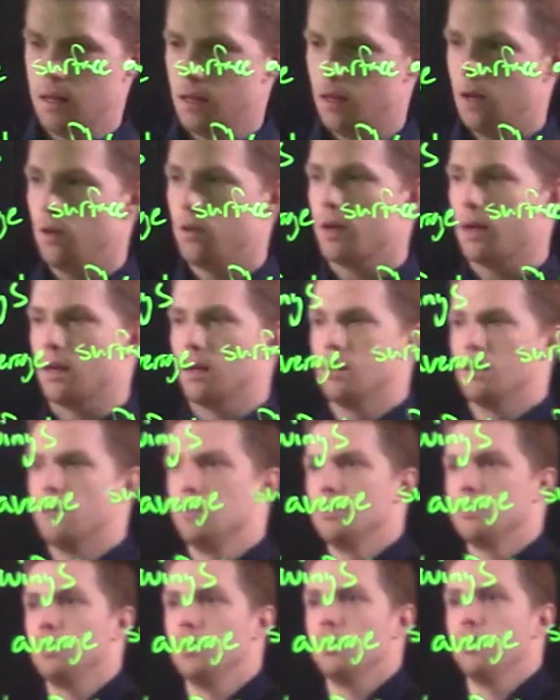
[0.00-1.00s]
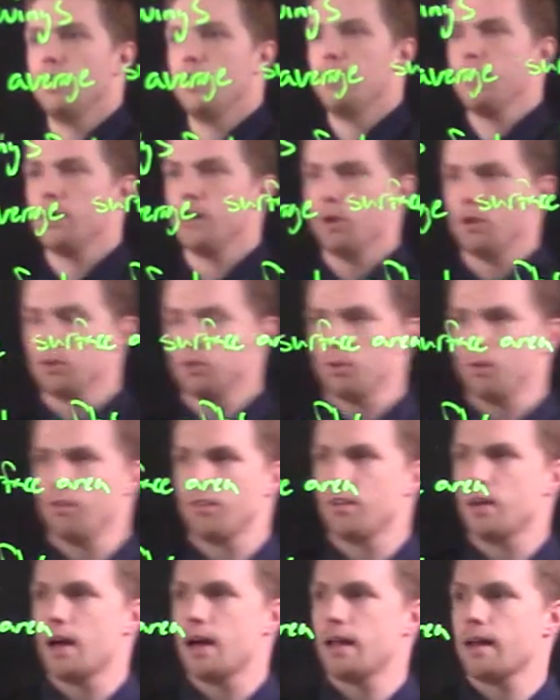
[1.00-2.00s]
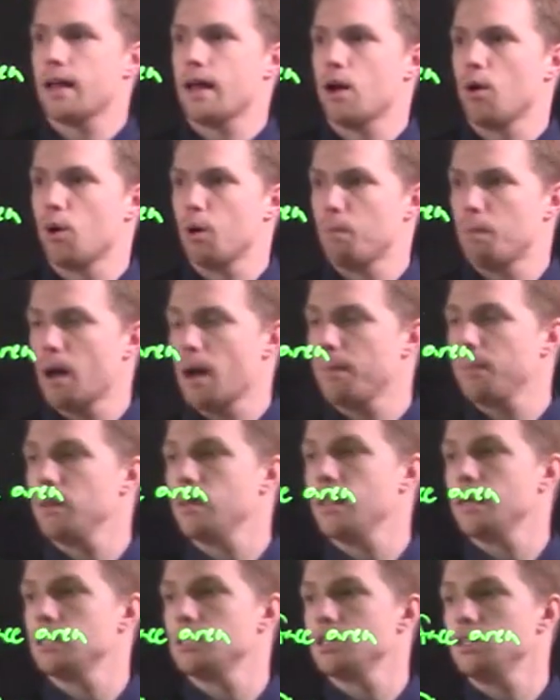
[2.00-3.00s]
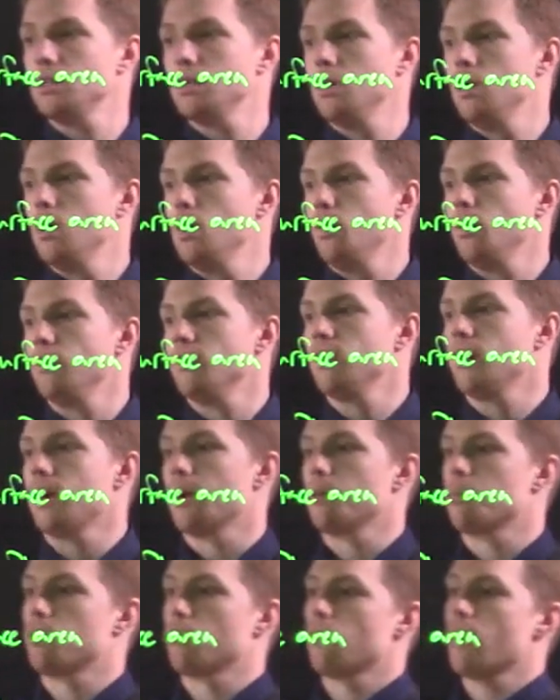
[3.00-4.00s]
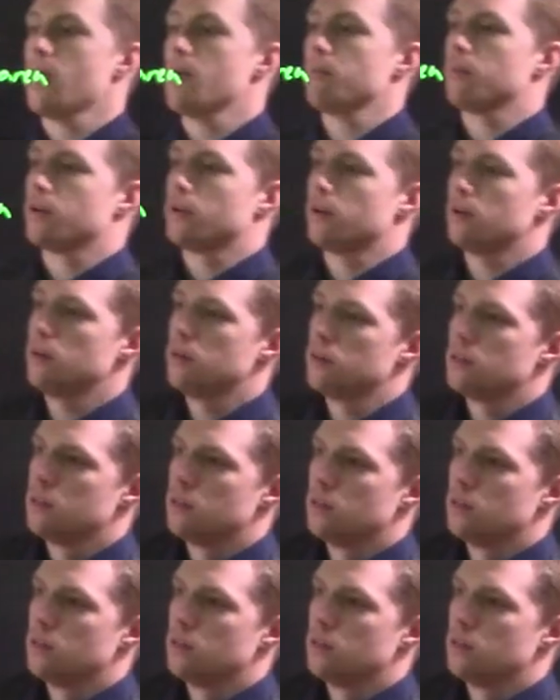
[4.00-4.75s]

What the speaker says: Okay, so there we go. So we've got our population, we've got our parameter,